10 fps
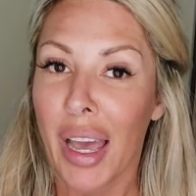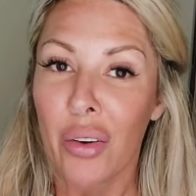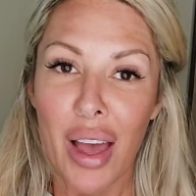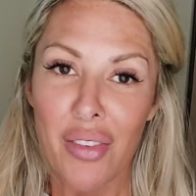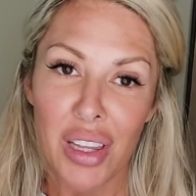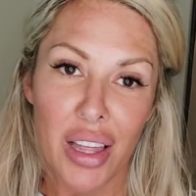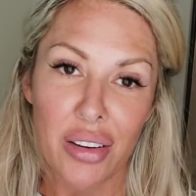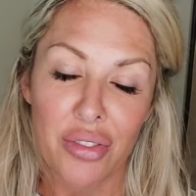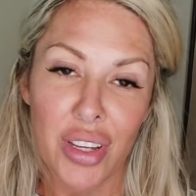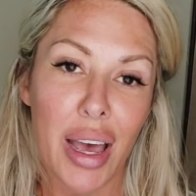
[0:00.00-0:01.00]
I don't have a lot
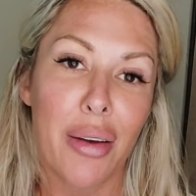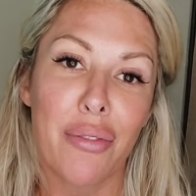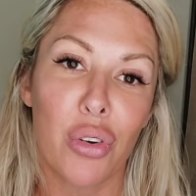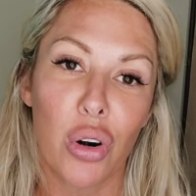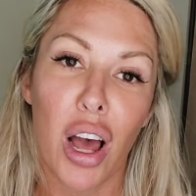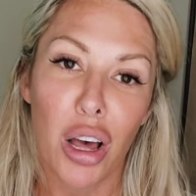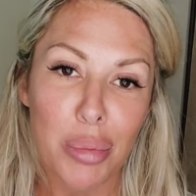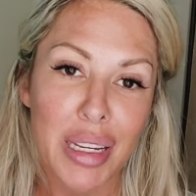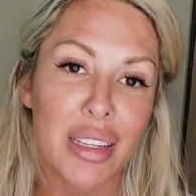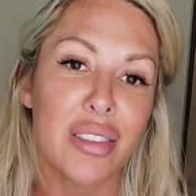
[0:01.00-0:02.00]
of time for
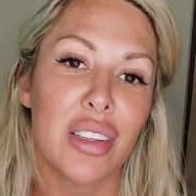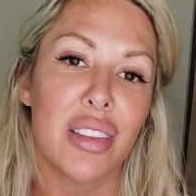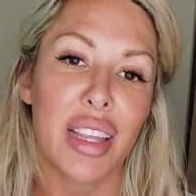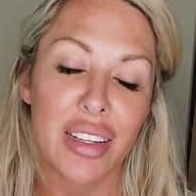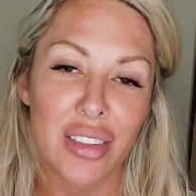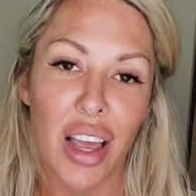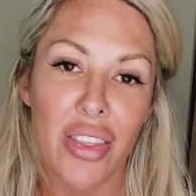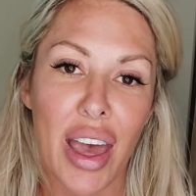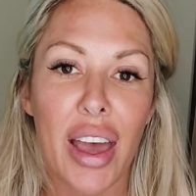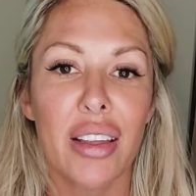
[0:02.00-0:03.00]
hobbies and things
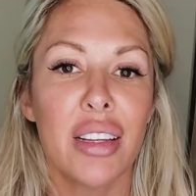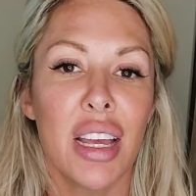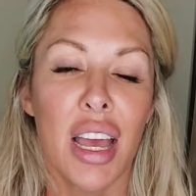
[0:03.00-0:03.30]
like that.